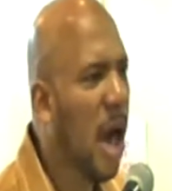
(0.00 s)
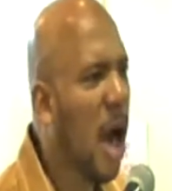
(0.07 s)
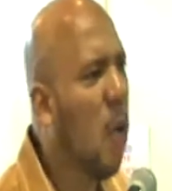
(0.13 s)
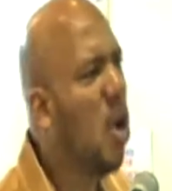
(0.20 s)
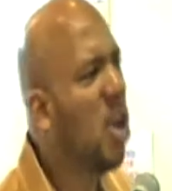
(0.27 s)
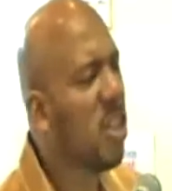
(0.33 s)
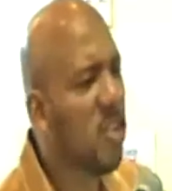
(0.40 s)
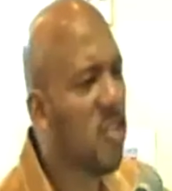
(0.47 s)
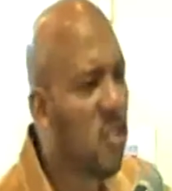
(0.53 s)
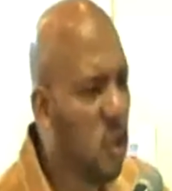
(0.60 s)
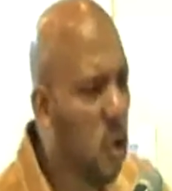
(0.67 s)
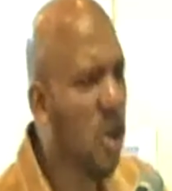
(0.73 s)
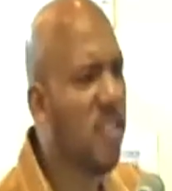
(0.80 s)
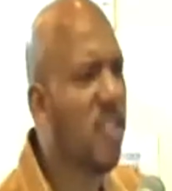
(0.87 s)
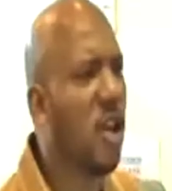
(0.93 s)
I want the
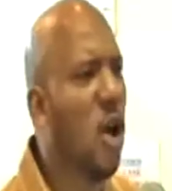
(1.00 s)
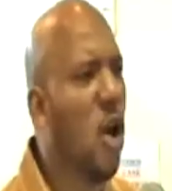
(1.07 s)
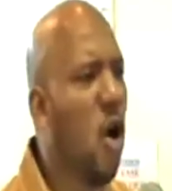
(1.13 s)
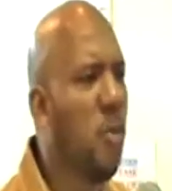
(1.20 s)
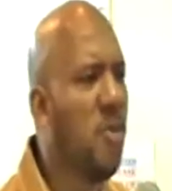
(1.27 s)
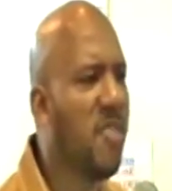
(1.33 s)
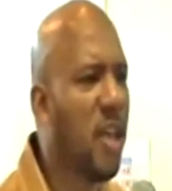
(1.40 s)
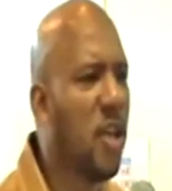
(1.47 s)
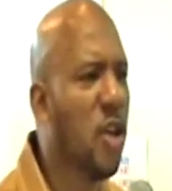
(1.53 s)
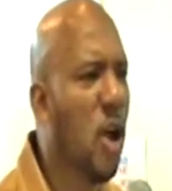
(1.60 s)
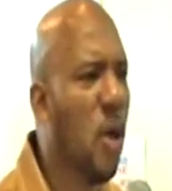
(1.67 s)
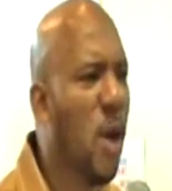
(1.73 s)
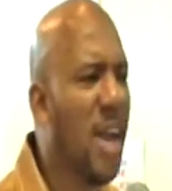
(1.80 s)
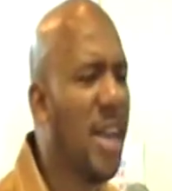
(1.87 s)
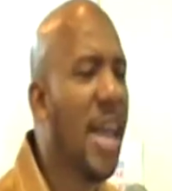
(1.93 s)
student to go home and say, you
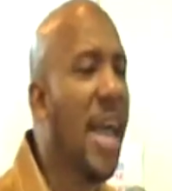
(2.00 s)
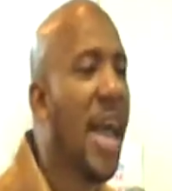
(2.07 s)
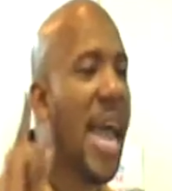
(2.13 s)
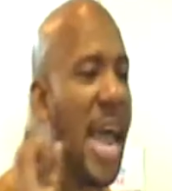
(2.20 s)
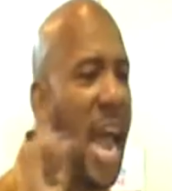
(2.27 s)
know what?